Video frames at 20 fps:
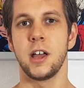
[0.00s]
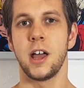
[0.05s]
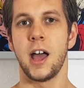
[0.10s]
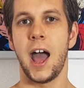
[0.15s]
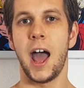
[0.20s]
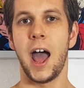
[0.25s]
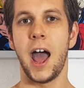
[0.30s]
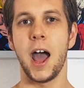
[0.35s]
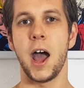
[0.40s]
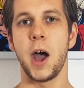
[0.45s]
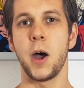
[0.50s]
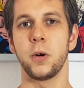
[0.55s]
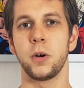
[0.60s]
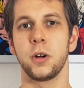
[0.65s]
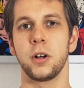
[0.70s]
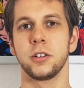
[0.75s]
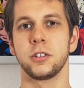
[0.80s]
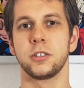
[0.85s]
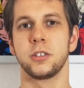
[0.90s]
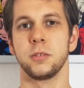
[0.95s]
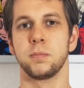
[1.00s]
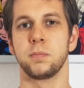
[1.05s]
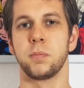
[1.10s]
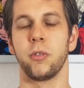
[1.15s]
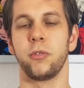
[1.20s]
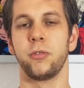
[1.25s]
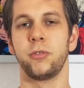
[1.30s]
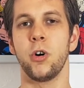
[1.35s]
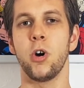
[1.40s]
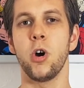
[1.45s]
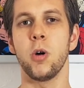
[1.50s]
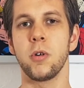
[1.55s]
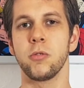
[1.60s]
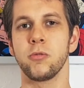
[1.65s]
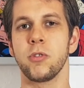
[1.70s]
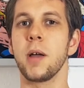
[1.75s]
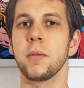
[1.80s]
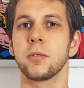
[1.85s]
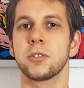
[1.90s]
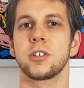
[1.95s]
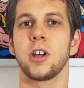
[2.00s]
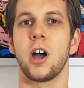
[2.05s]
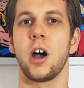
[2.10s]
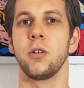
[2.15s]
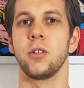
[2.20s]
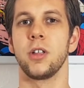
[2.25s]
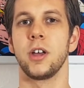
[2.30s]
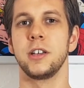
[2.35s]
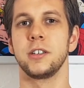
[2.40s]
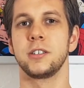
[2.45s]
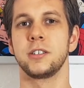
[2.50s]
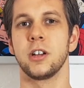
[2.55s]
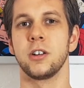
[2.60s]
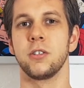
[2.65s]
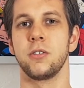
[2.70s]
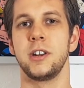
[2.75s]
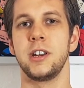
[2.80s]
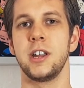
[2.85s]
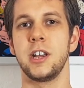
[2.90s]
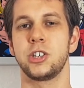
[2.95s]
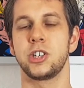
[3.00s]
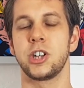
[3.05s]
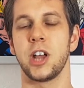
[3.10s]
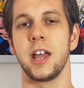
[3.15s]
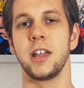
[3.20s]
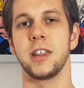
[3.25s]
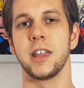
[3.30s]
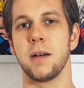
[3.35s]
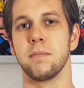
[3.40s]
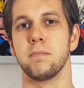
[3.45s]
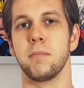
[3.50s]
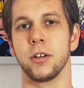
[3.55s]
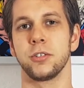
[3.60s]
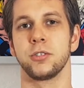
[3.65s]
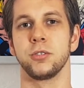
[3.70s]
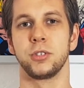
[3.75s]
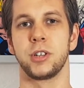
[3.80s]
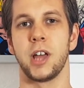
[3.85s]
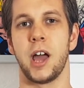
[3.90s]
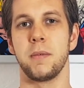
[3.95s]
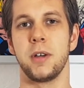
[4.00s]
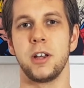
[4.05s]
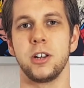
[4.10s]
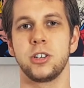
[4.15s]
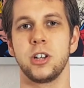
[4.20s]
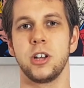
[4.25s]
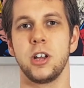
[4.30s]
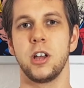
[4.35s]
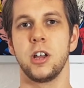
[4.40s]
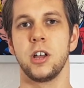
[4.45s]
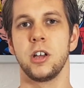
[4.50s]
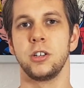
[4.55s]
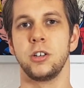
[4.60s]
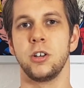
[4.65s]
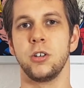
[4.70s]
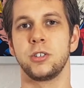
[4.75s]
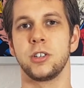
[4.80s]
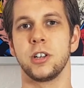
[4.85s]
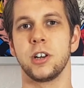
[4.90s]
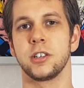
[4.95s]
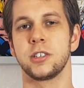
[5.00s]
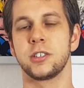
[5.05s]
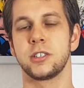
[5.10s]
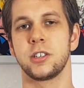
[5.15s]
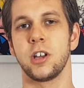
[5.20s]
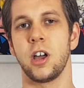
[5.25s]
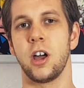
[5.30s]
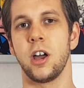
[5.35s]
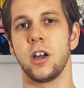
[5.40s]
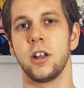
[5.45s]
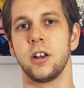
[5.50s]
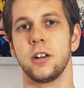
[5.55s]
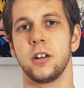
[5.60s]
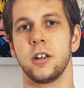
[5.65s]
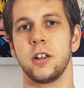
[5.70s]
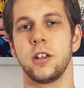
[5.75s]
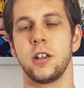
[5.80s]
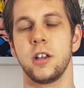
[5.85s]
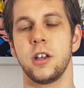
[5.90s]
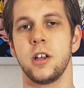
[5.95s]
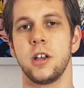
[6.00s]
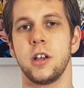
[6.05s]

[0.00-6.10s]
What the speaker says: how to perform a rep style that is going to initiate that muscle damage using a certain